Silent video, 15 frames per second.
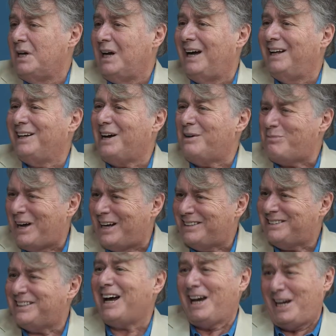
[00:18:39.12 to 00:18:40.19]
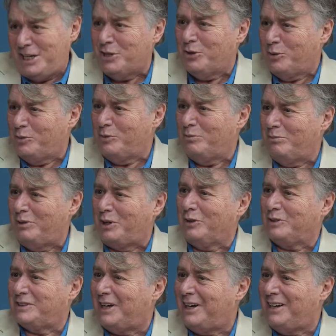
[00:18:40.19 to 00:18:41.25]
And Hamas, I know
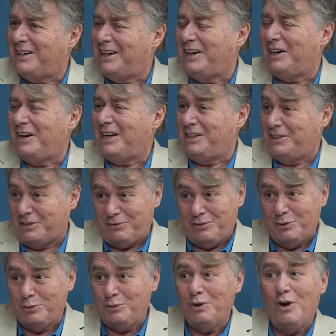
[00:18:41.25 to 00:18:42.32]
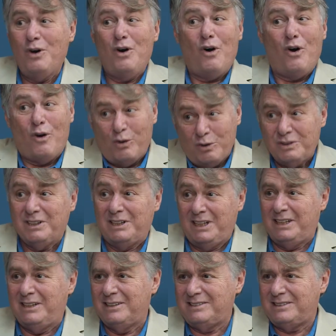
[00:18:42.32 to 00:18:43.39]
because I interviewed all the
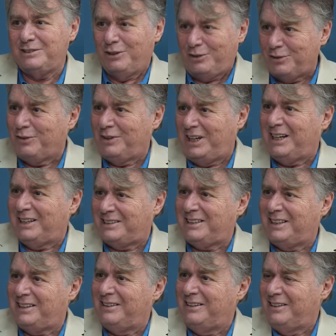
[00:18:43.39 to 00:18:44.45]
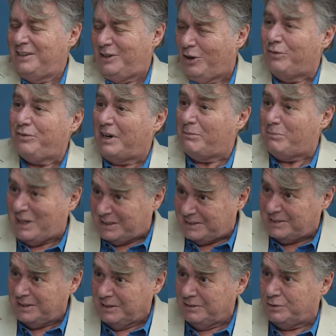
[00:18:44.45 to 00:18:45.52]
leaders, not only Yassin of Hamas
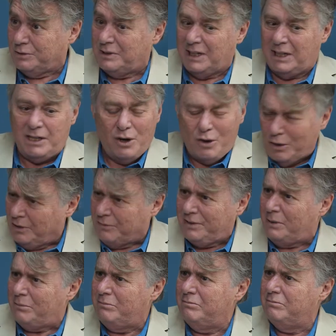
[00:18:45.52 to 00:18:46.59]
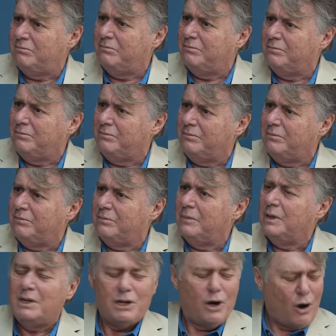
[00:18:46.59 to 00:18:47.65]
till today, all of them. Ismail
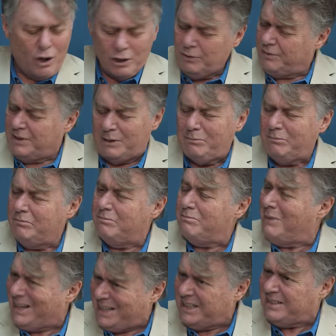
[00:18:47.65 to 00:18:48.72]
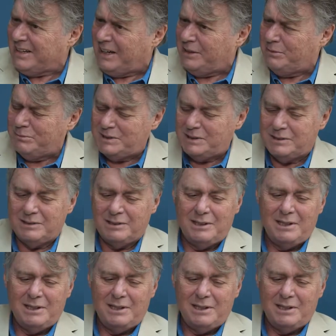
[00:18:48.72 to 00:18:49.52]
all of them, many times.